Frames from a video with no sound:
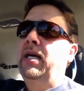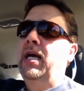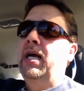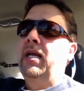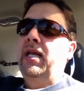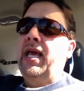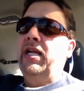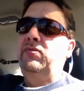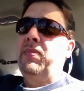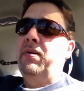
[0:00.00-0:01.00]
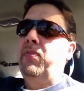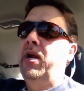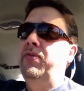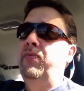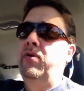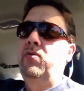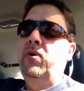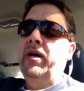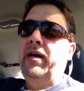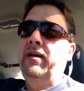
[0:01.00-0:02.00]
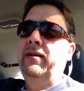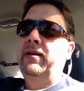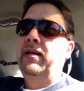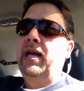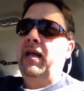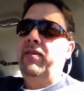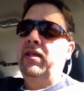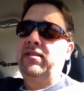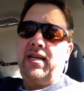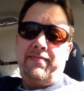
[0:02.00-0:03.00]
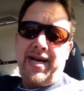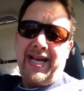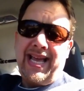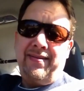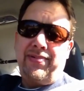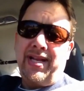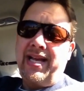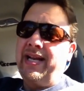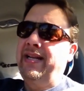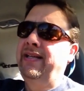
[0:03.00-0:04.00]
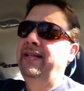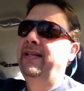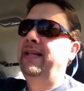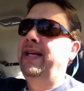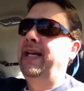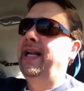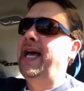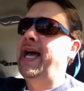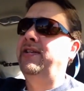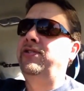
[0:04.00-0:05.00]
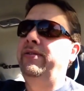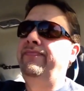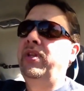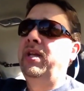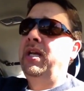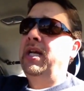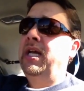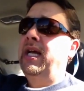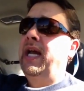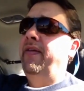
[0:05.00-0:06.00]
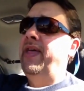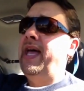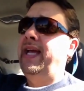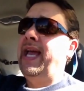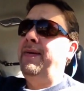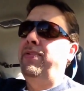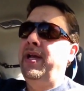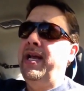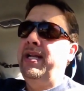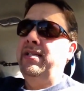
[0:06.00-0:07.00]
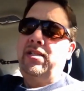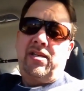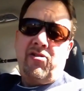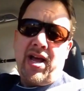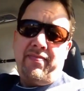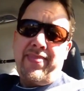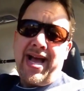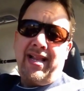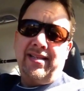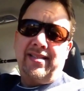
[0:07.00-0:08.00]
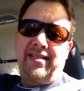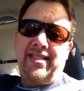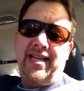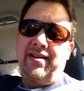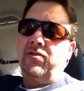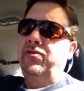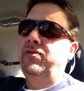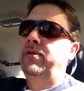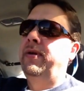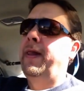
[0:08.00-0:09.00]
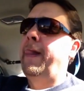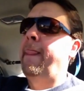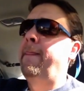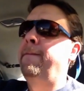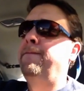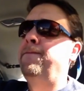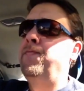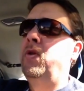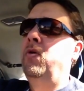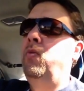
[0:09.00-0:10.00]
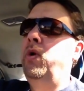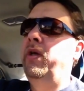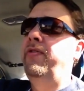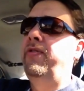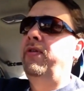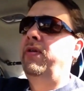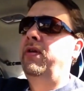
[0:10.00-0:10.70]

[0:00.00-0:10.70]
I can catch my breath real quick and then set my game plan into action. And that game plan is to try to balance the sales with